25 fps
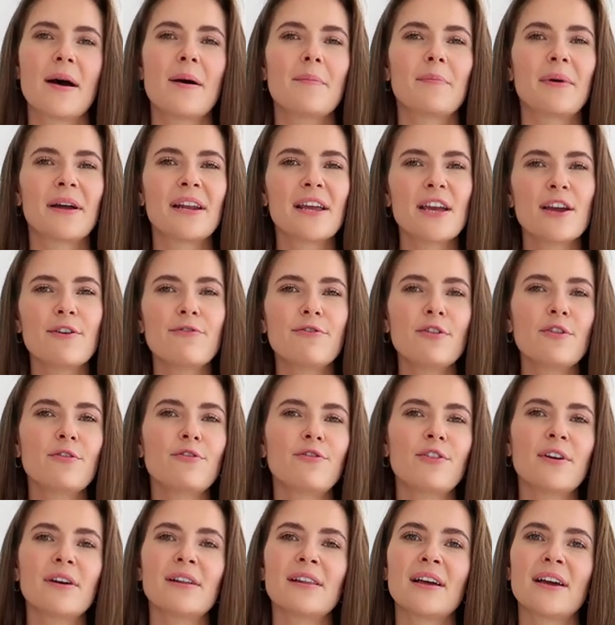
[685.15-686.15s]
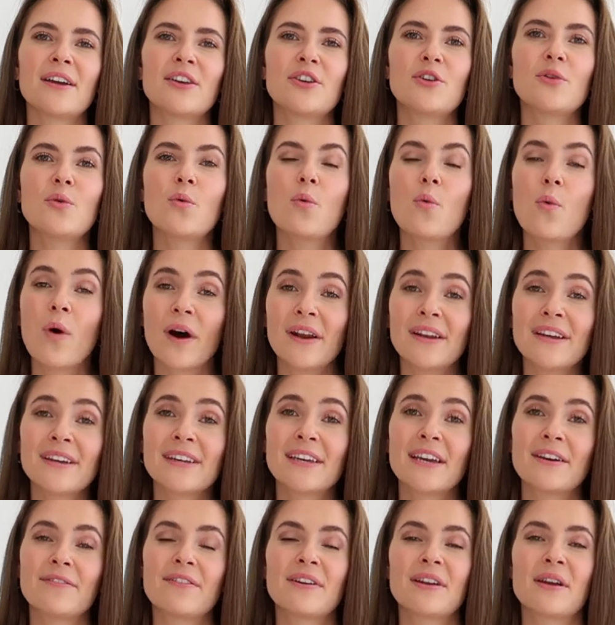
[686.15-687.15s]
But if you feel like you want to
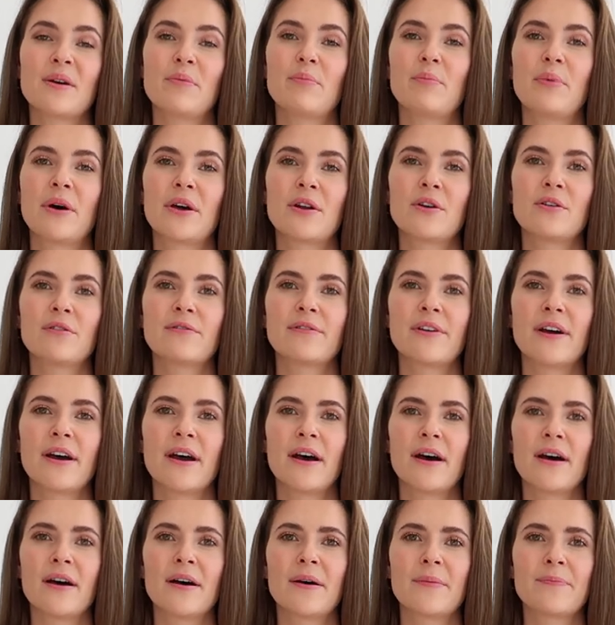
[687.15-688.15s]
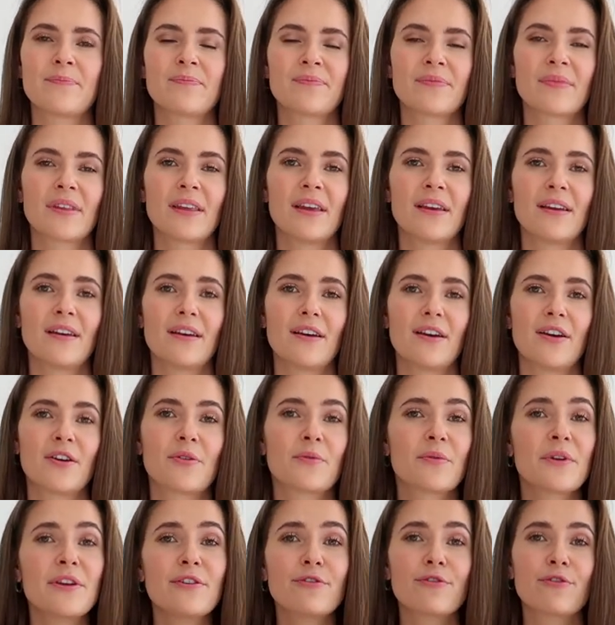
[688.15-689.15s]
give it a bit of um, a
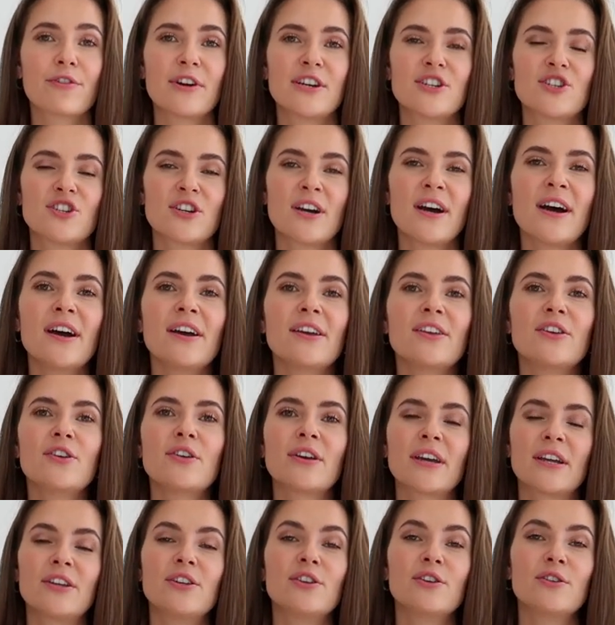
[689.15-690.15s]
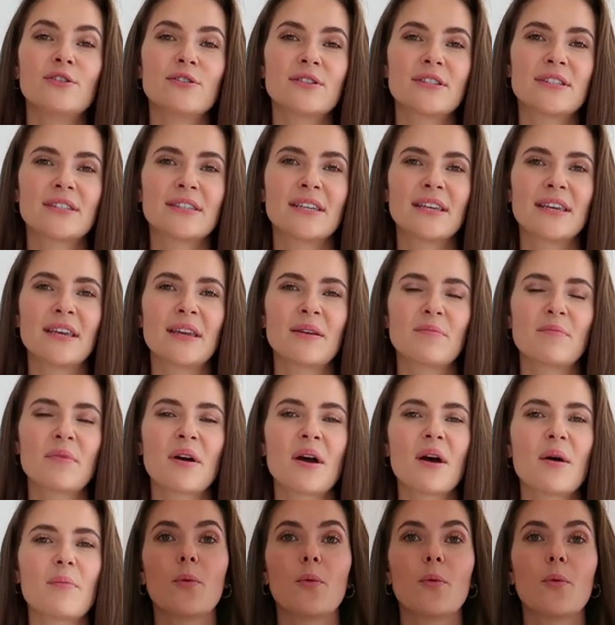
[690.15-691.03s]
refresher, you can use steam.